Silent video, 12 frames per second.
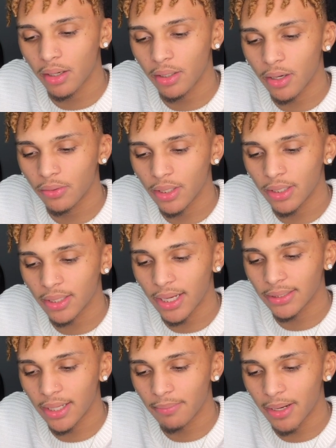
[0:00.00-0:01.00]
No, nothing
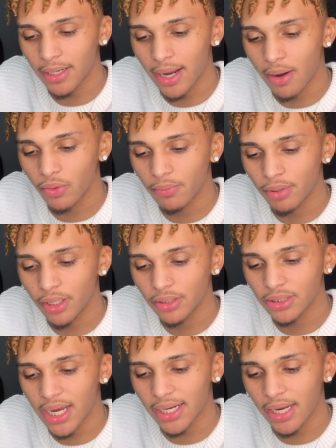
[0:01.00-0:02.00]
like that, my guy. We
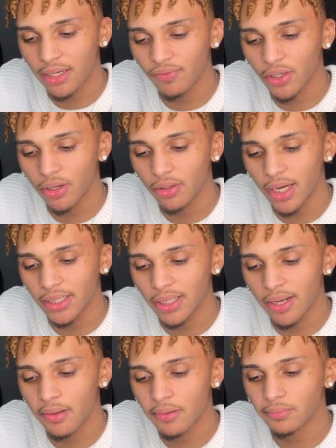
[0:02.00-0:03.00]
brothers. I can't even go like
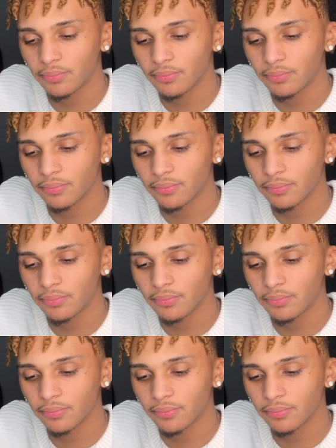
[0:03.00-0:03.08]
that.